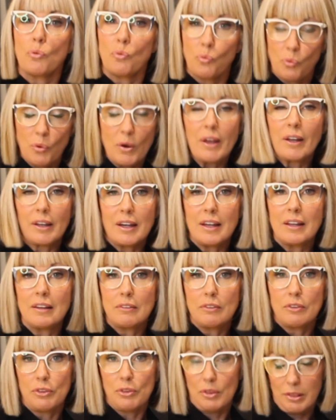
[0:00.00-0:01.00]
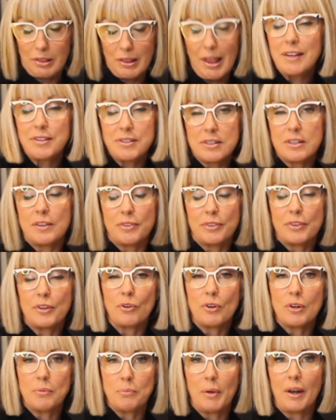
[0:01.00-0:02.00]
really less than
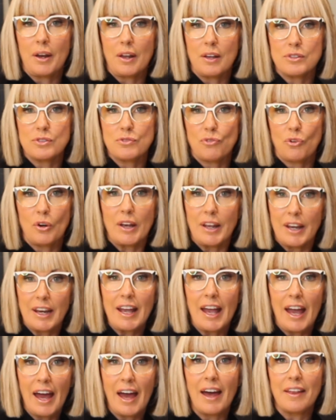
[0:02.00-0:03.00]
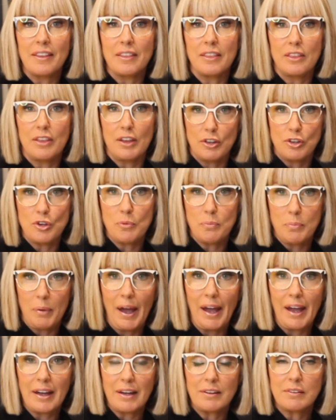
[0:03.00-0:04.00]
30 minutes for any head that you
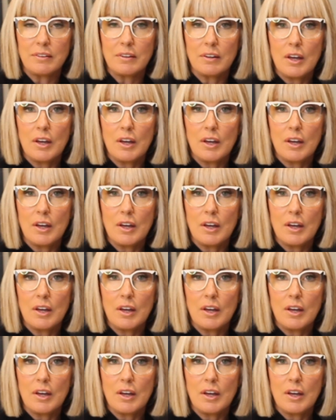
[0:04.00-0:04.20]
paint.